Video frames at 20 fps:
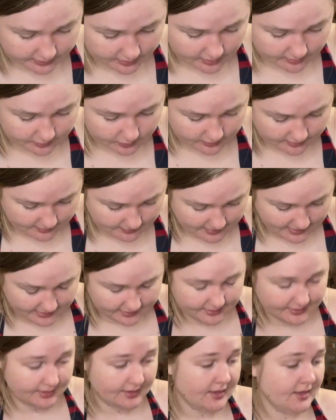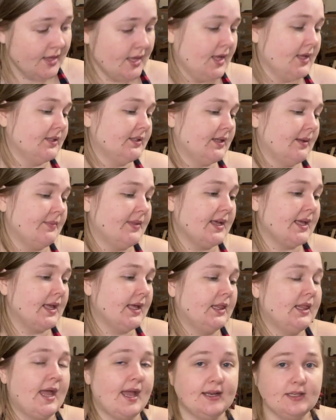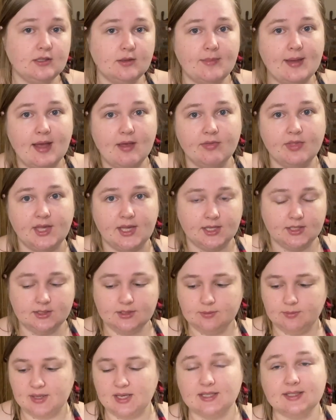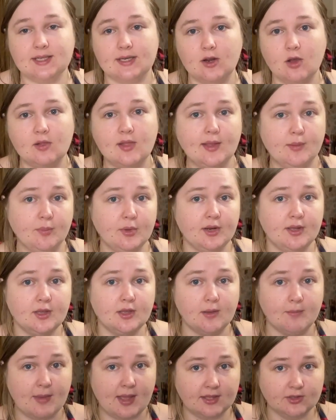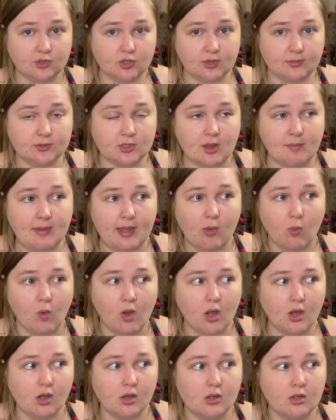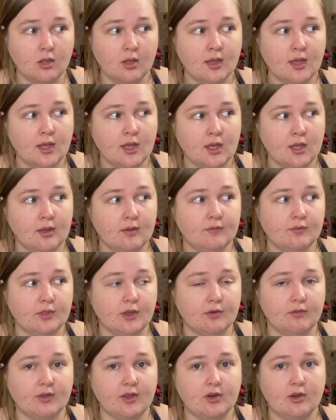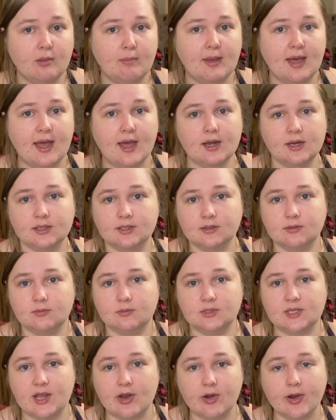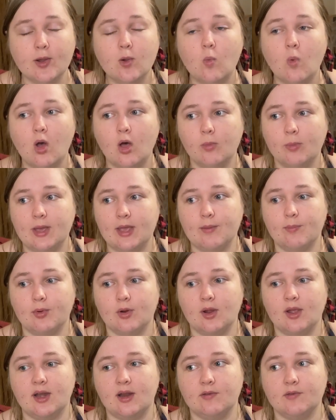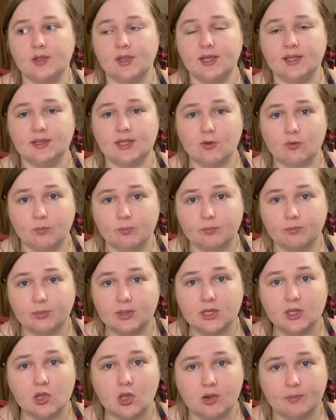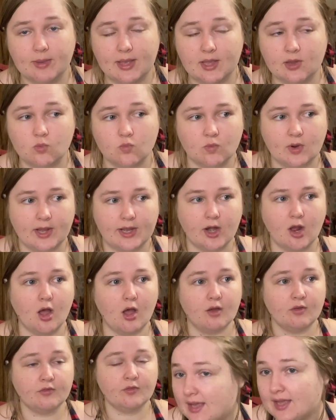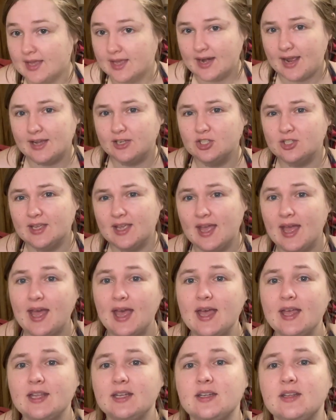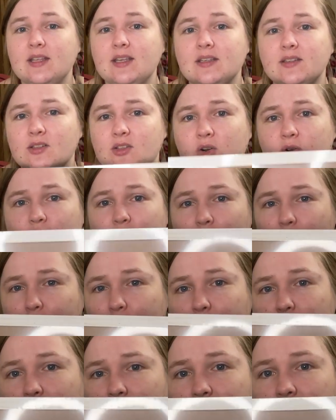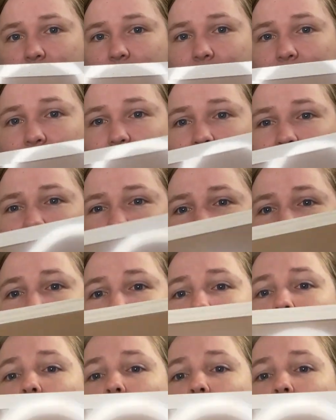comes with a magnet. Something I liked about this, because I don't like putting command strips on my wall. They're very bad at tearing wallpaper, and I feel like they would peel our paint right off. It actually had these little grooves, and it does come with